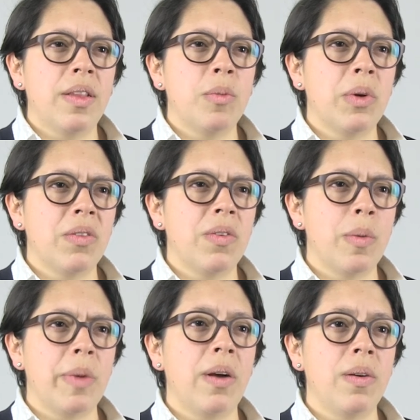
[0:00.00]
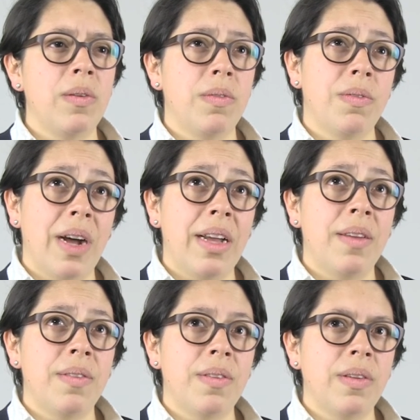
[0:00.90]
this book for about
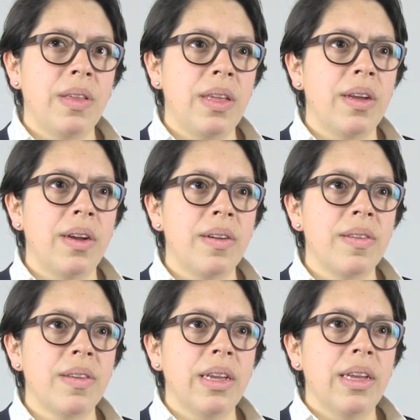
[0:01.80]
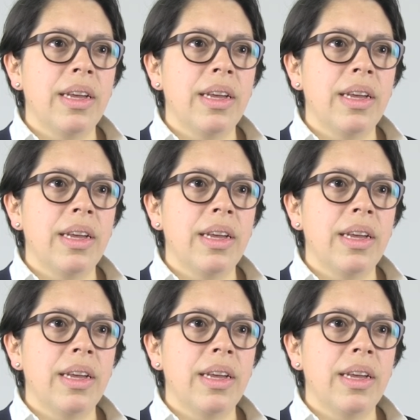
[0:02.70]
5 years.